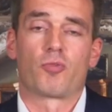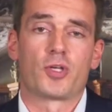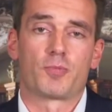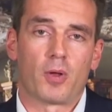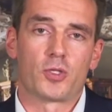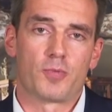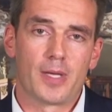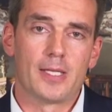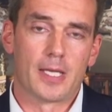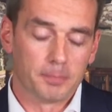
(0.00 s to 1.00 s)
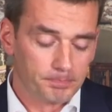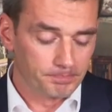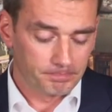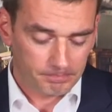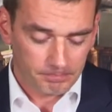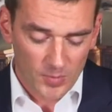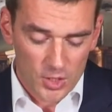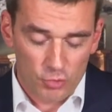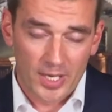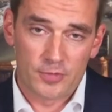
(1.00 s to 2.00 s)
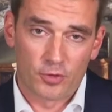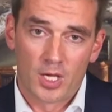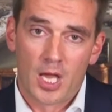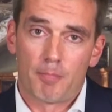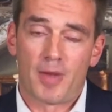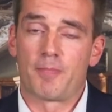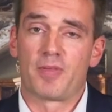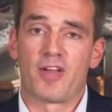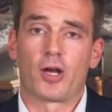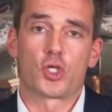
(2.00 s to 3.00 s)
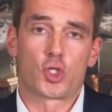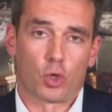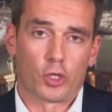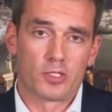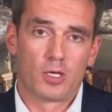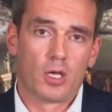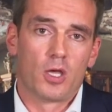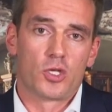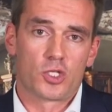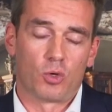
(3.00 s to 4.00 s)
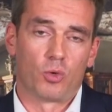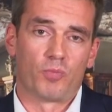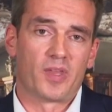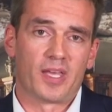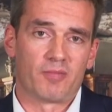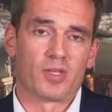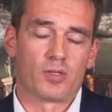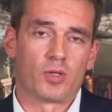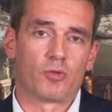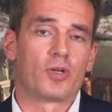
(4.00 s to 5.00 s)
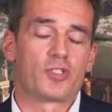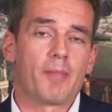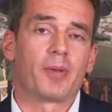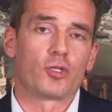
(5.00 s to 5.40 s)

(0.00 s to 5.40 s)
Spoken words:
responsibility transfer might be very short, so and resemble a